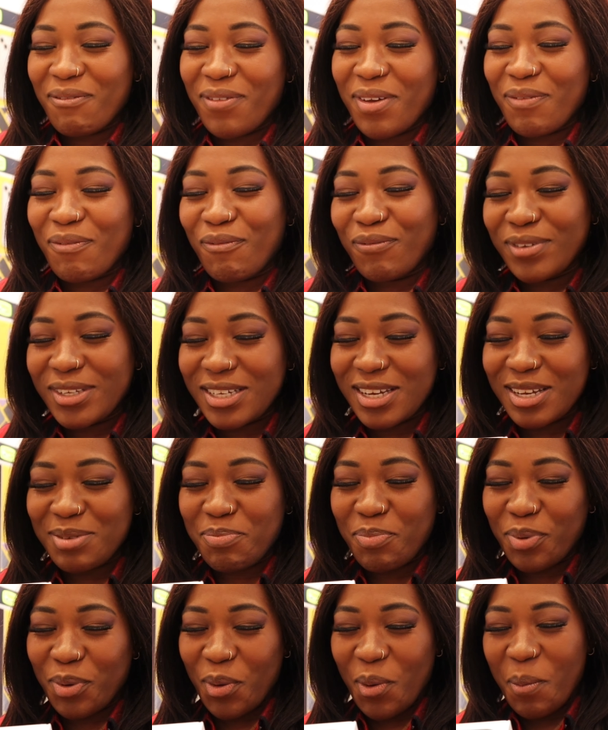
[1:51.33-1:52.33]

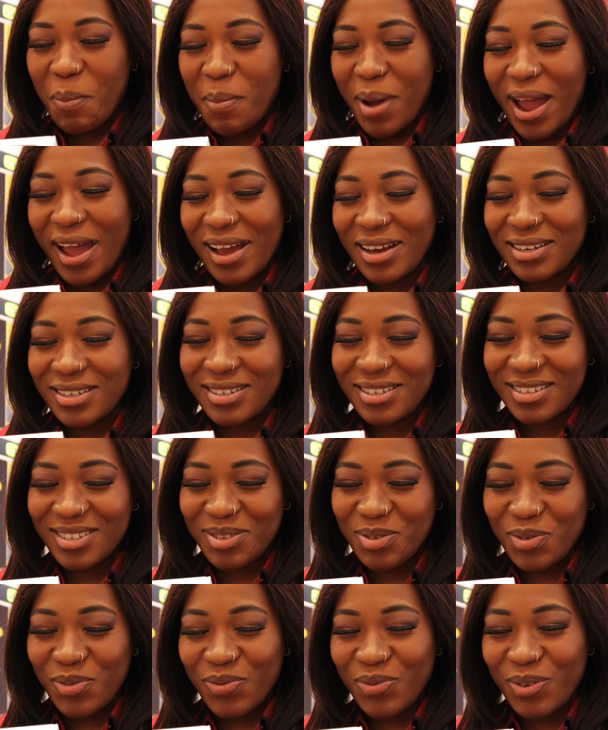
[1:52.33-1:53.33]
15 Pro Max,
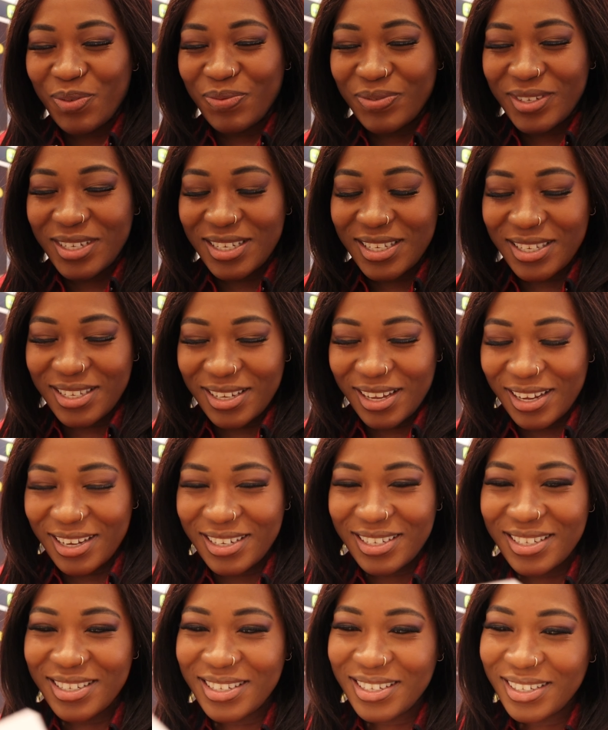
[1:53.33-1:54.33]
256.
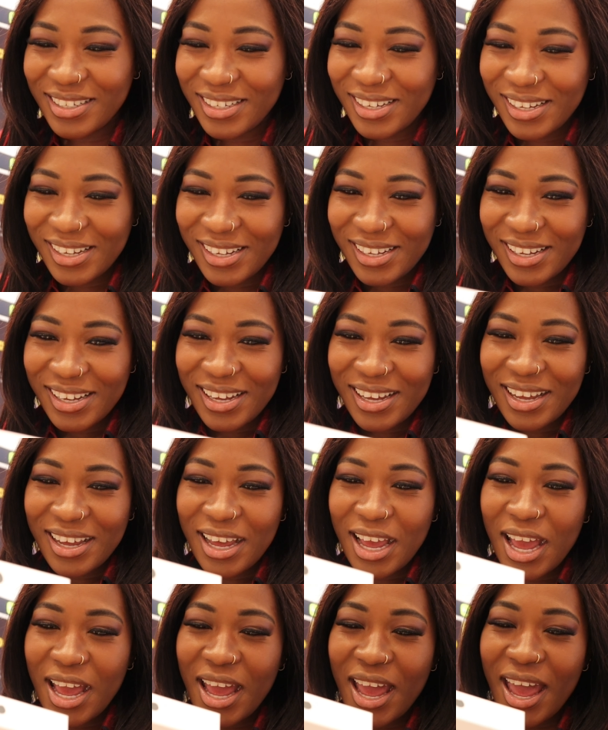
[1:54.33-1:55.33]

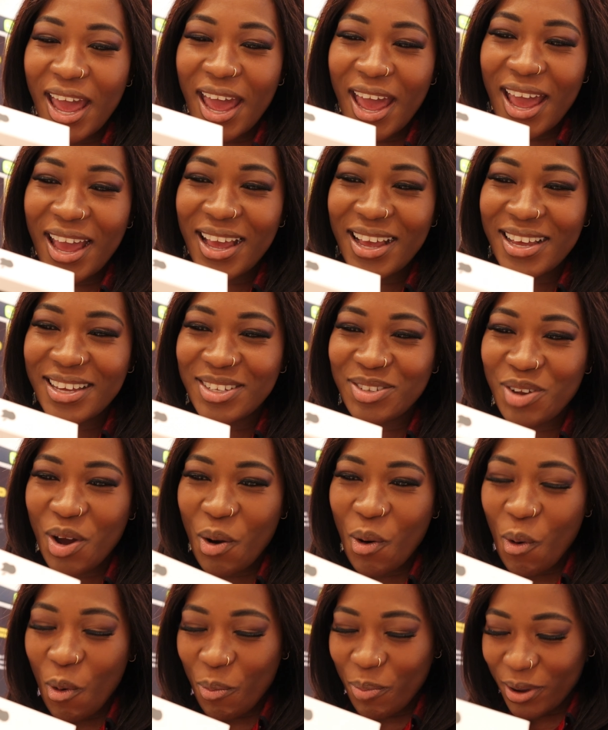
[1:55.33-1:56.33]
Eh, it's
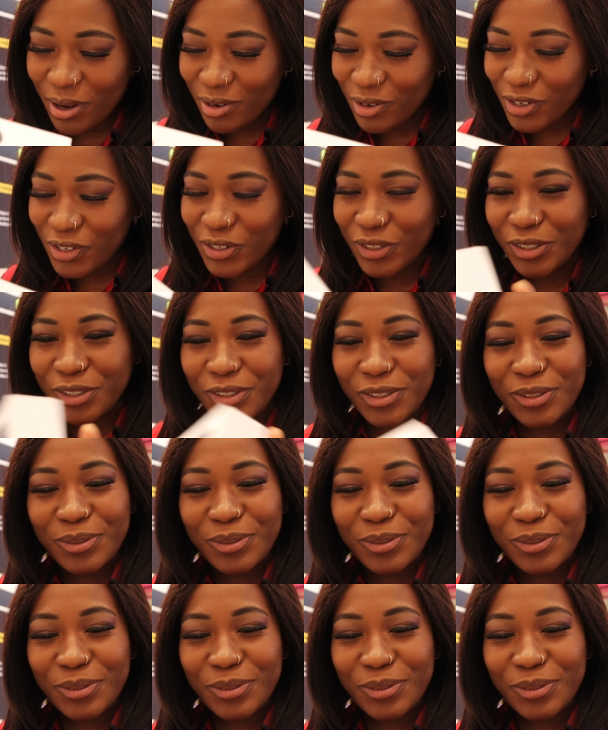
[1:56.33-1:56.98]
not open, good.